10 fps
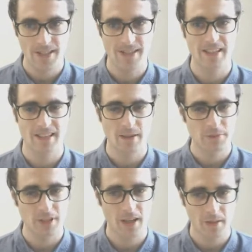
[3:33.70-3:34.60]
is that
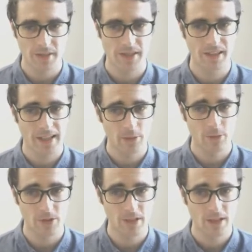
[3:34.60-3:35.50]
sometimes the
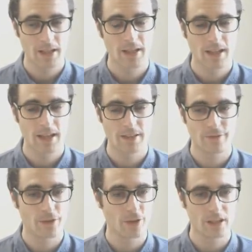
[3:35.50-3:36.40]
language is
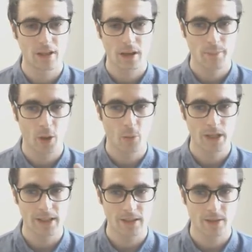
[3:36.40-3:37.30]
very
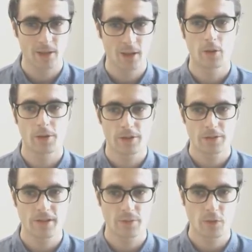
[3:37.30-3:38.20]
poetic, or it
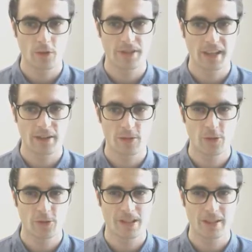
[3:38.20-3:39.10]
uses words that you
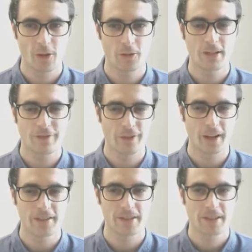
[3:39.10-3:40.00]
usually only
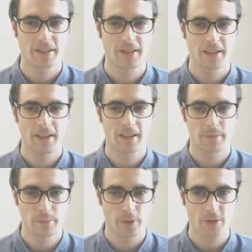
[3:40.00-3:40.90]
find
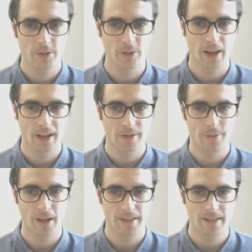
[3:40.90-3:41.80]
in books or other
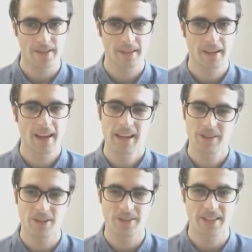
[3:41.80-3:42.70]
writing and
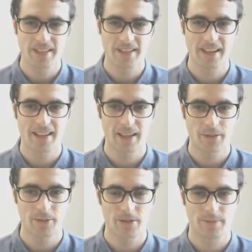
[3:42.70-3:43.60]
not day-to-day
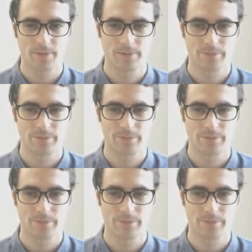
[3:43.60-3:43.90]
language.